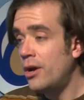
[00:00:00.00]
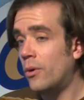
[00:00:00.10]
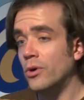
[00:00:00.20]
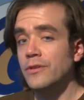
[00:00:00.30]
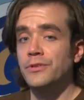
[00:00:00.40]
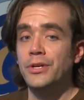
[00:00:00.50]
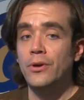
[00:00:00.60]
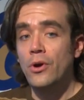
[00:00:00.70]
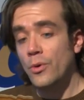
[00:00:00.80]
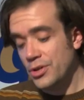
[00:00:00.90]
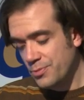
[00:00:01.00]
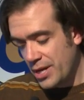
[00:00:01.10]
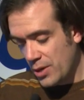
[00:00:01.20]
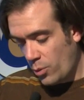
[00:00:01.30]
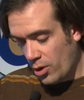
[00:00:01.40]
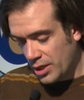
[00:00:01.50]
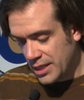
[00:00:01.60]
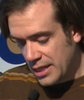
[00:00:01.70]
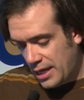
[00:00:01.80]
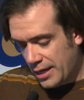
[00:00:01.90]
or even their own as many worked,
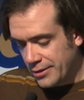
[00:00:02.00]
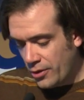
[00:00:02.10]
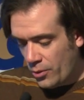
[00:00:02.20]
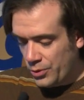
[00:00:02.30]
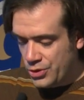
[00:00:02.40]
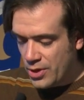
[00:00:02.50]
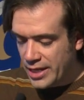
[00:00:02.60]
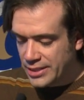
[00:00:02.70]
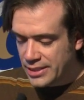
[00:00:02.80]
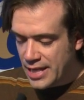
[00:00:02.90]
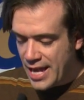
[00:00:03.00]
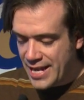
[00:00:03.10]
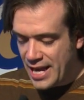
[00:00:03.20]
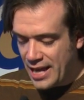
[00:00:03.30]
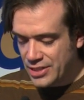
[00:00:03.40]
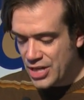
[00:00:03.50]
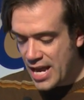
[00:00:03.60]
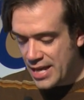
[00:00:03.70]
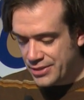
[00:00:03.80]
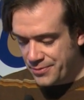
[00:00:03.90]
on cold drinks and hot
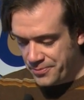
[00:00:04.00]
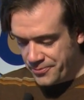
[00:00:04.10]
jazz.